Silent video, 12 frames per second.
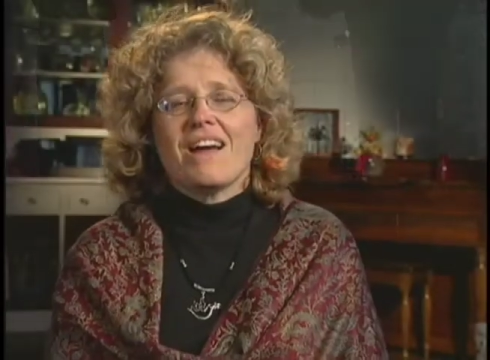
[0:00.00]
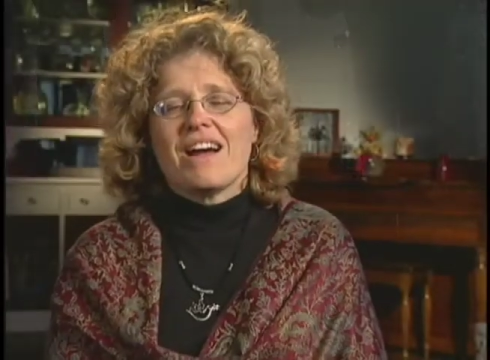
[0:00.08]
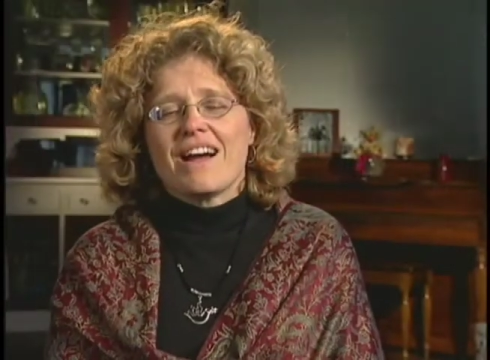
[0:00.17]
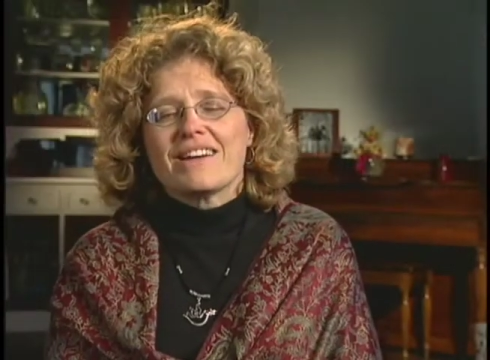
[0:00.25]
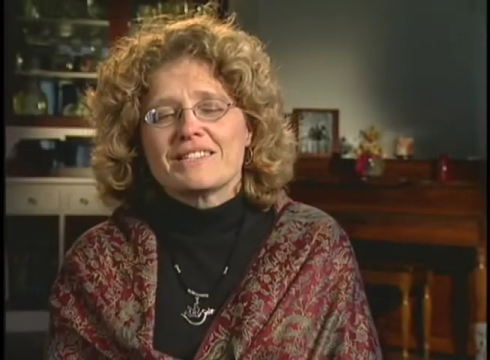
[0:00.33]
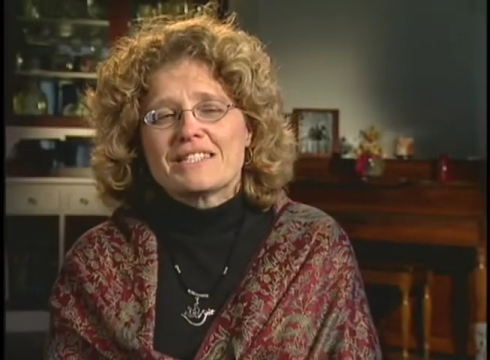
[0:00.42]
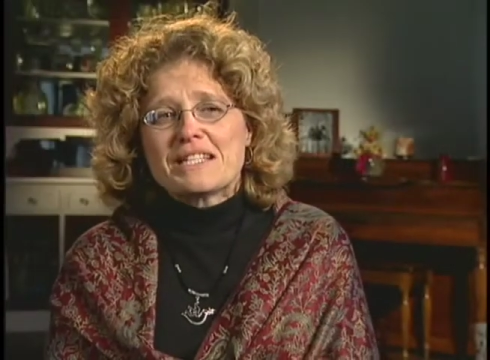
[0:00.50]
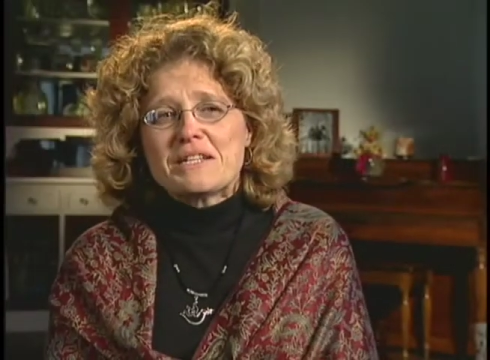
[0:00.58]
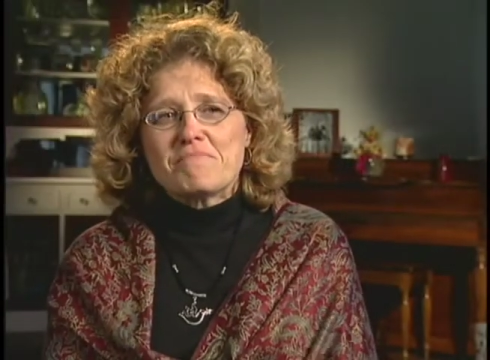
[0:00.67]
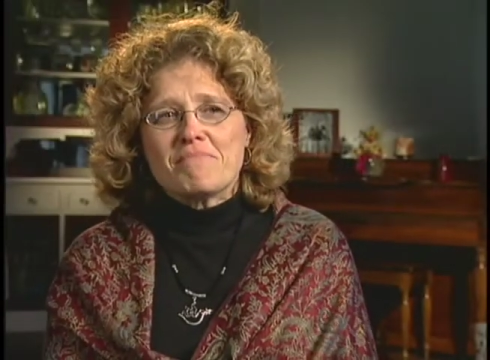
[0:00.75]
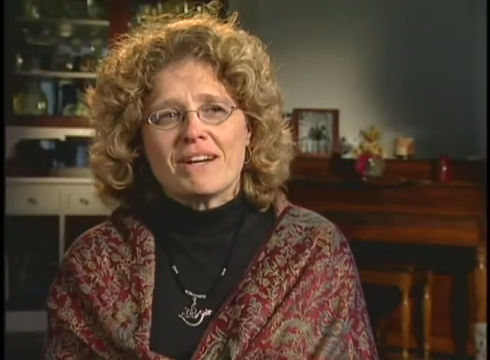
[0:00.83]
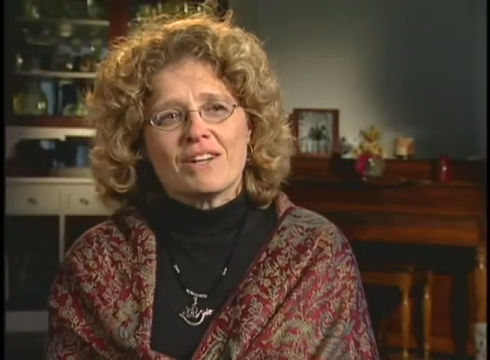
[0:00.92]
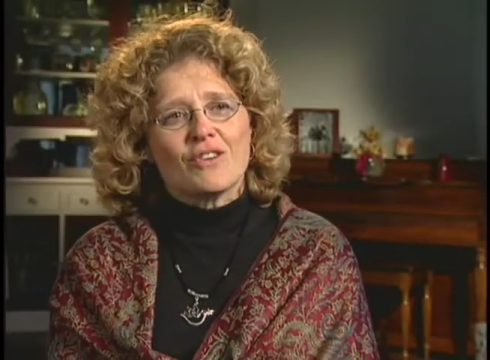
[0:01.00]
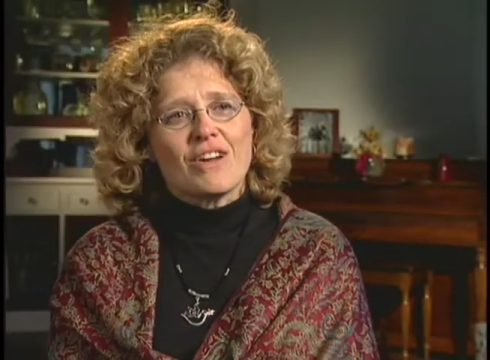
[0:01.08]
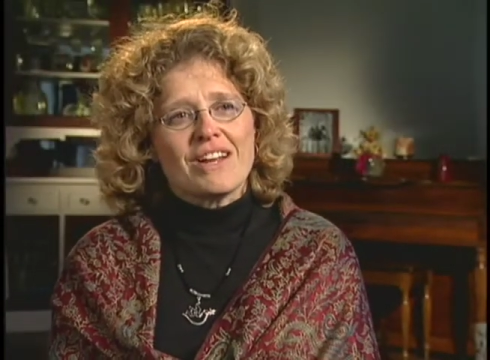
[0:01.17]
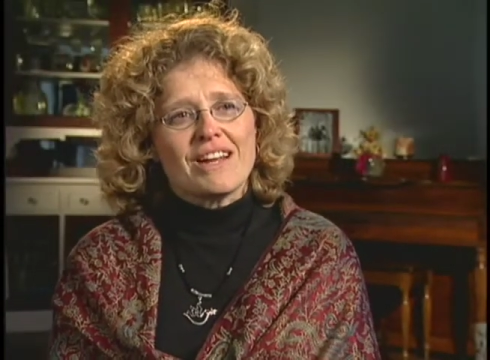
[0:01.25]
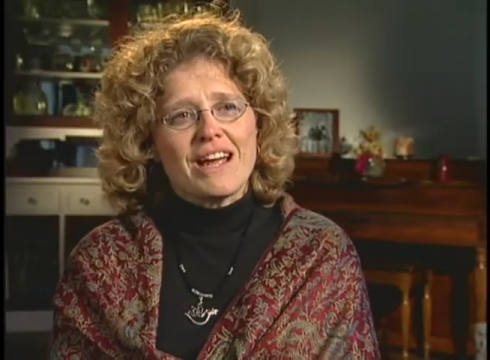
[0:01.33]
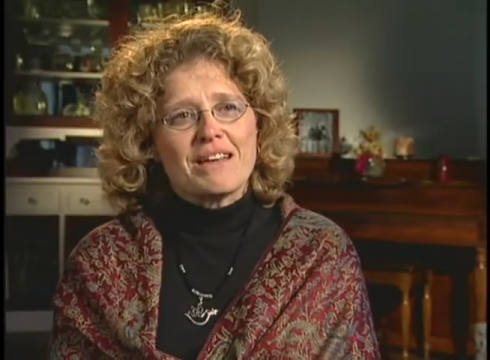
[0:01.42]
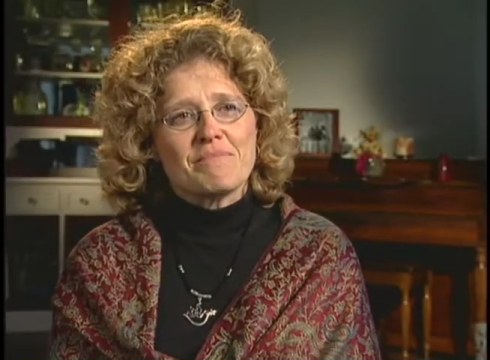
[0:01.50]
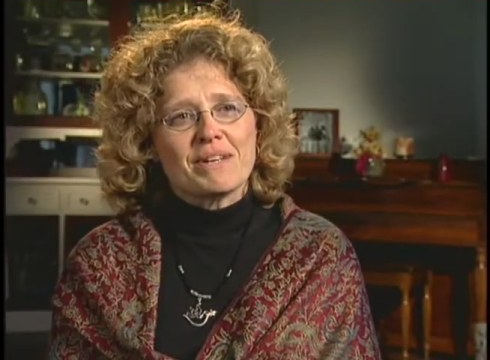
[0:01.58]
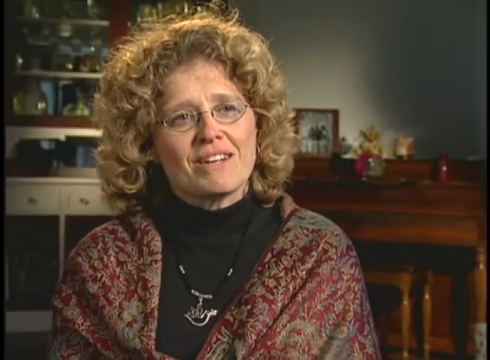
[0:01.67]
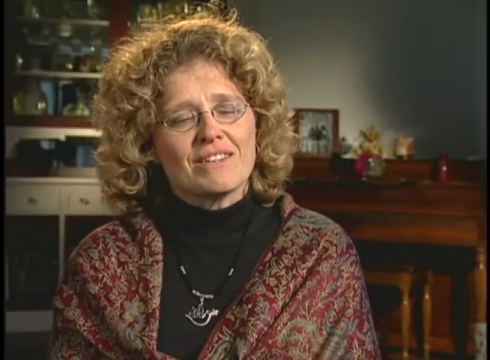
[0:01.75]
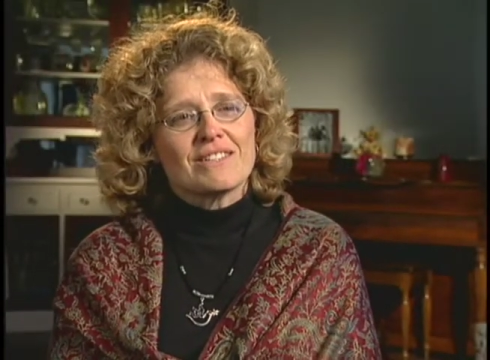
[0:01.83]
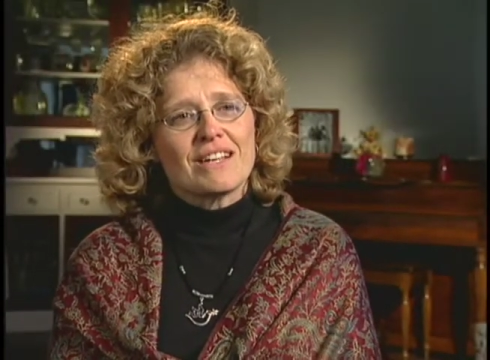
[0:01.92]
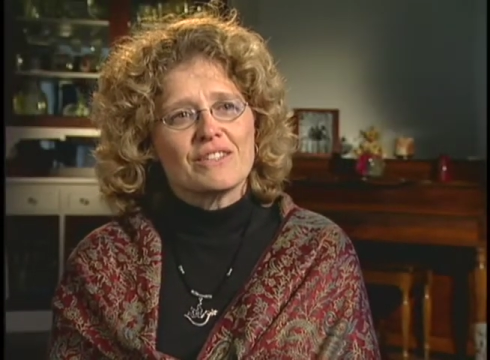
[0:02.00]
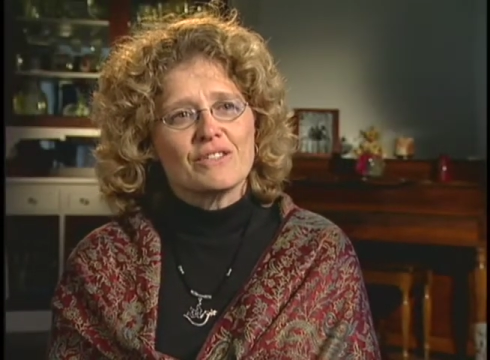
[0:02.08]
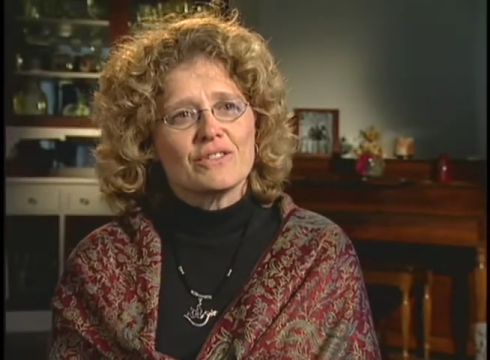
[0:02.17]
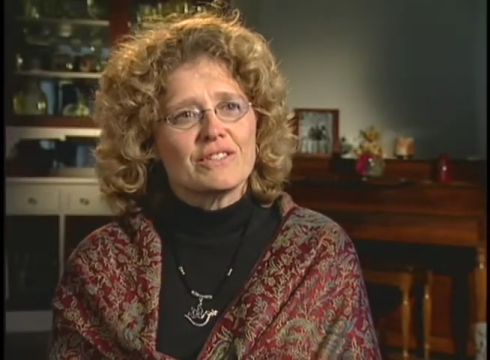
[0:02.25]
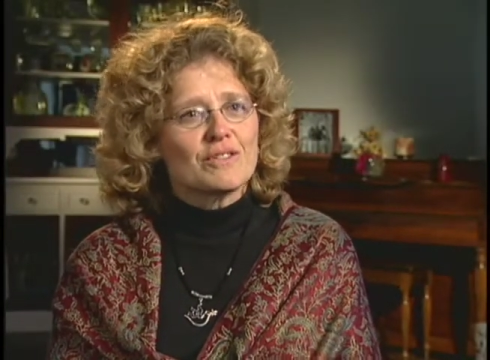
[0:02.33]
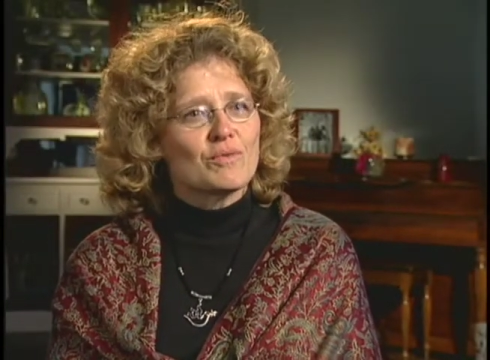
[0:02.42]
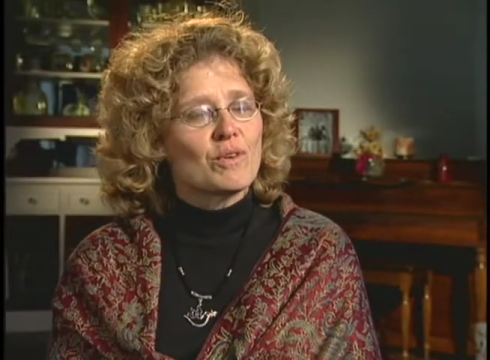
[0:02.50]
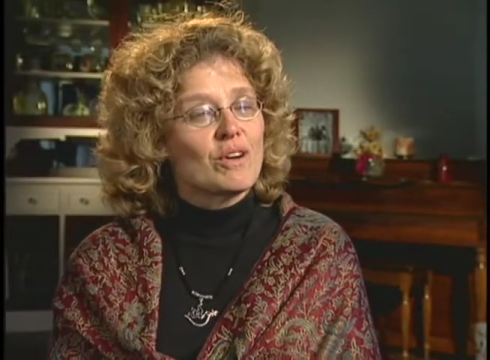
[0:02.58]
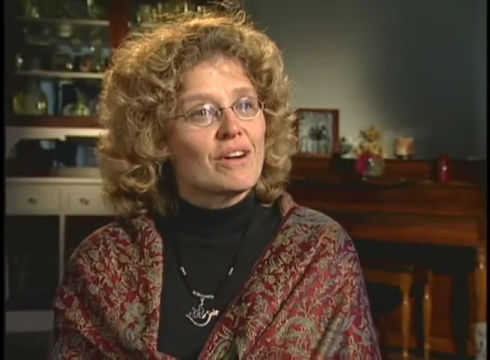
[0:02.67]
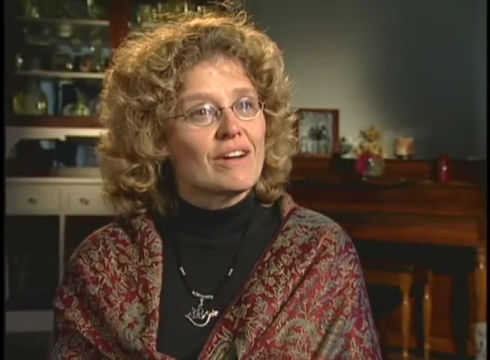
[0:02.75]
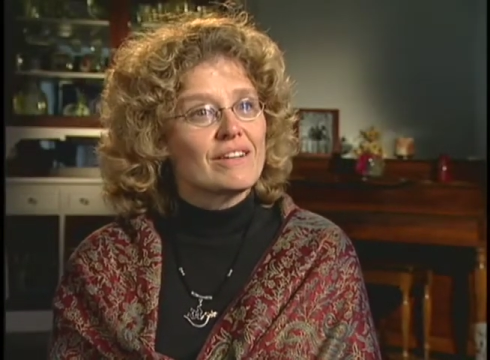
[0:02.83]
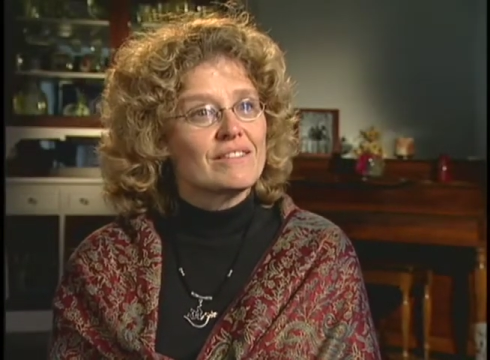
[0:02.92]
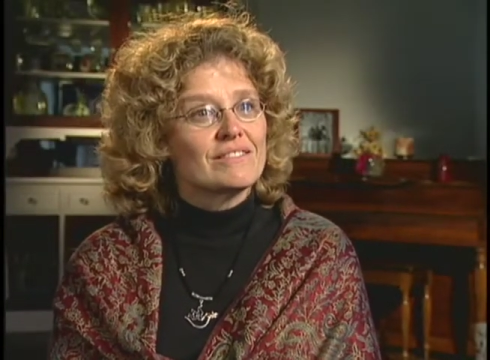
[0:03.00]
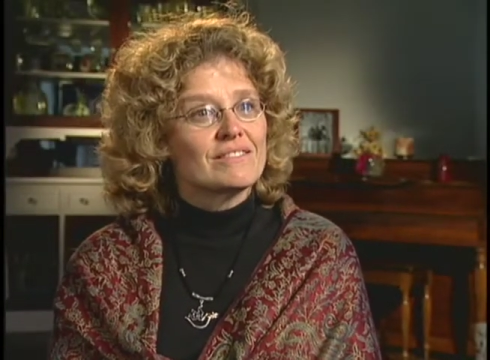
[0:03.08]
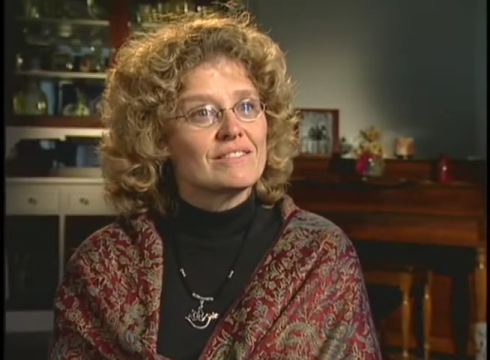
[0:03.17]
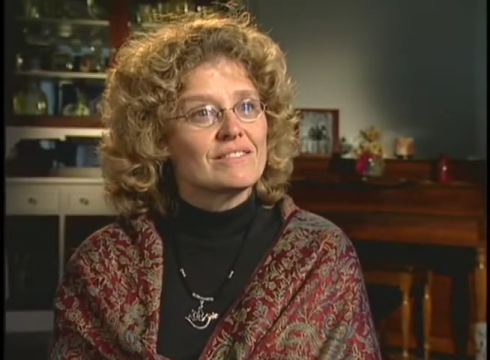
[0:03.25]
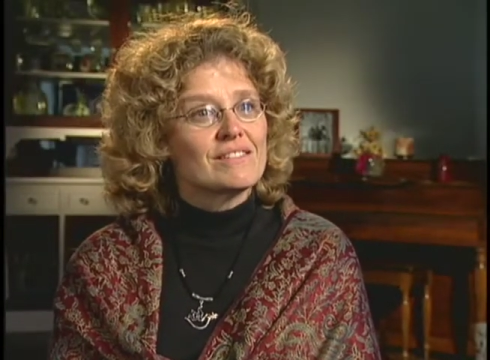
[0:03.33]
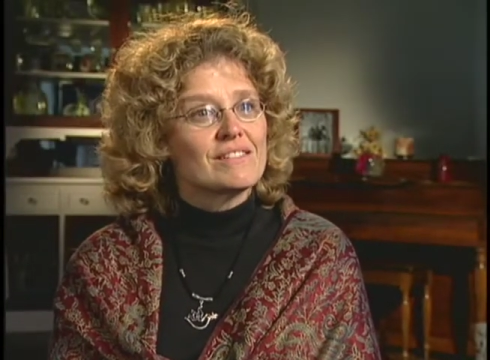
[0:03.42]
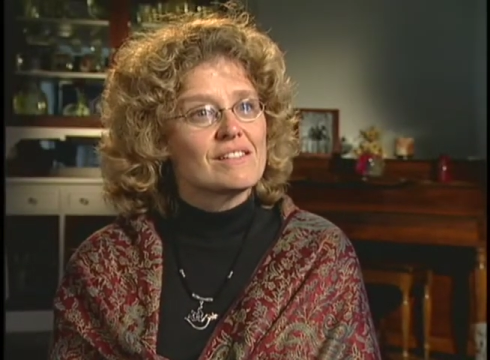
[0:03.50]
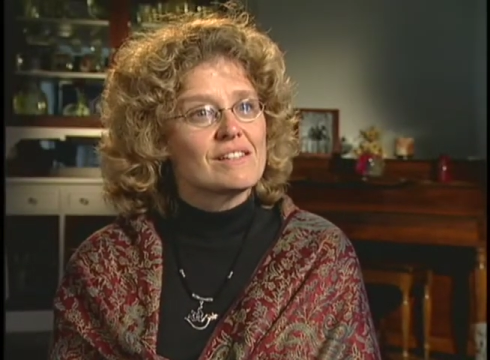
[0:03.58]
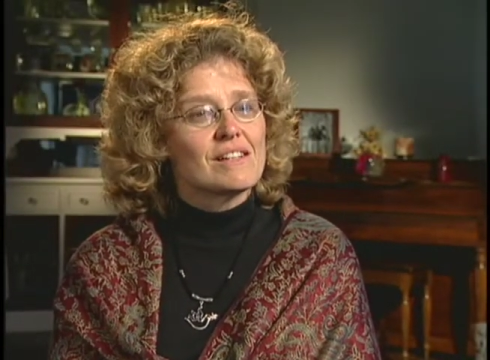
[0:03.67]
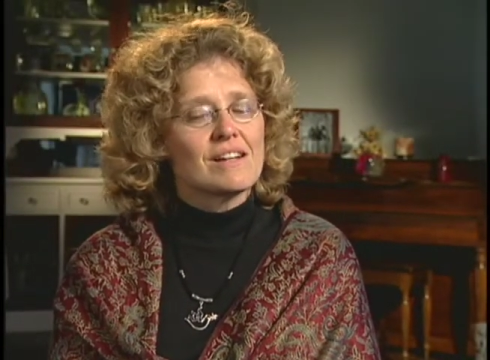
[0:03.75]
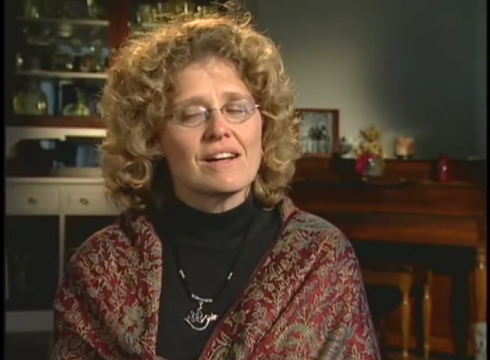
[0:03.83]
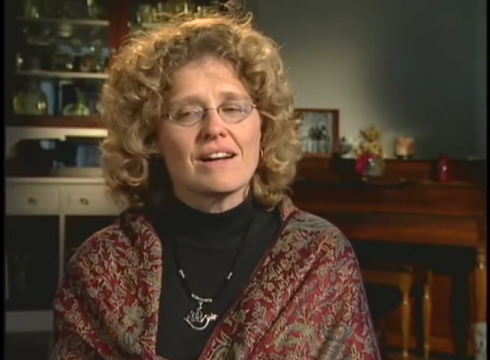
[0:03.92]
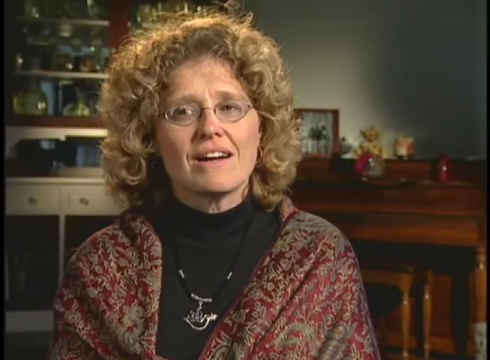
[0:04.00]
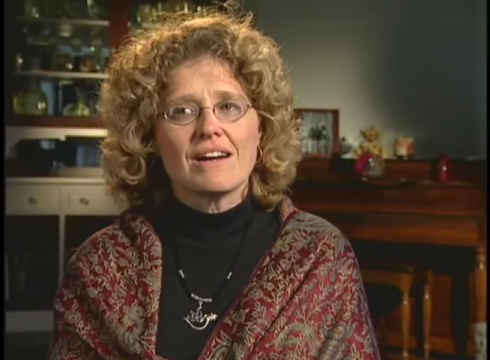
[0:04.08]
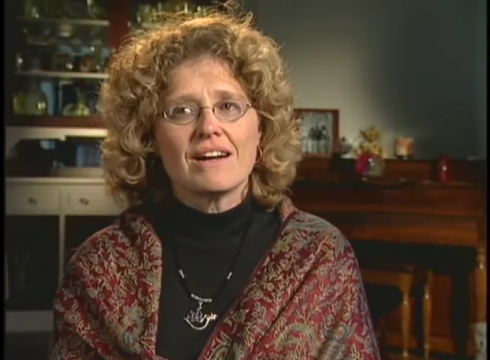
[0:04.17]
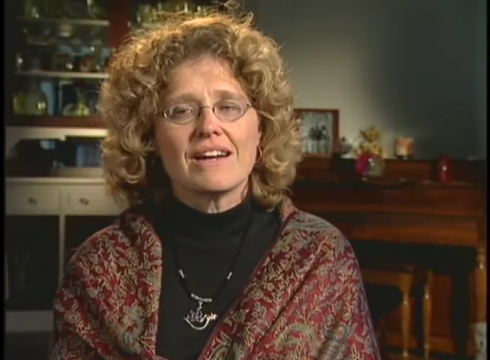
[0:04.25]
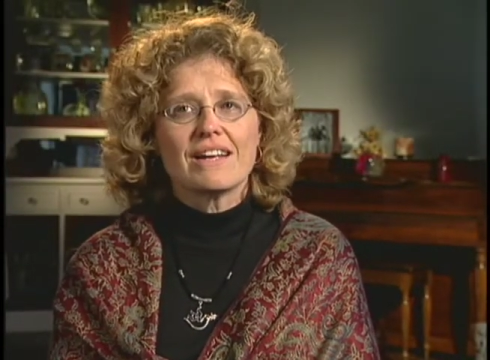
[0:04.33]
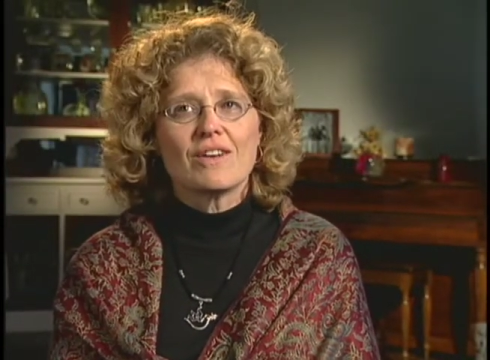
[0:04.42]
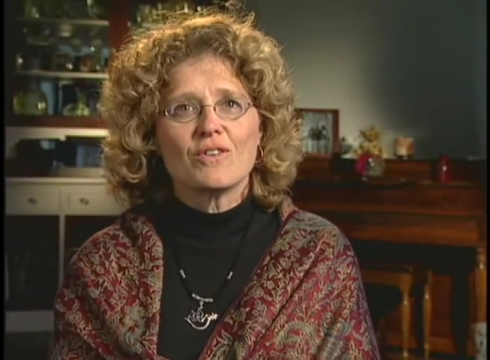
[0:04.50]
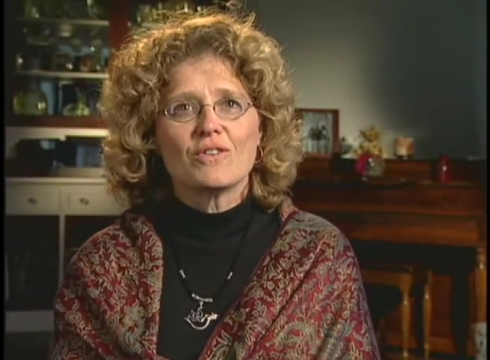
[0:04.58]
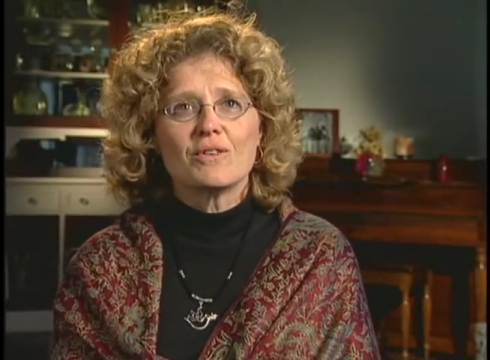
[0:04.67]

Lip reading: I sleep better at night because I do this work. I go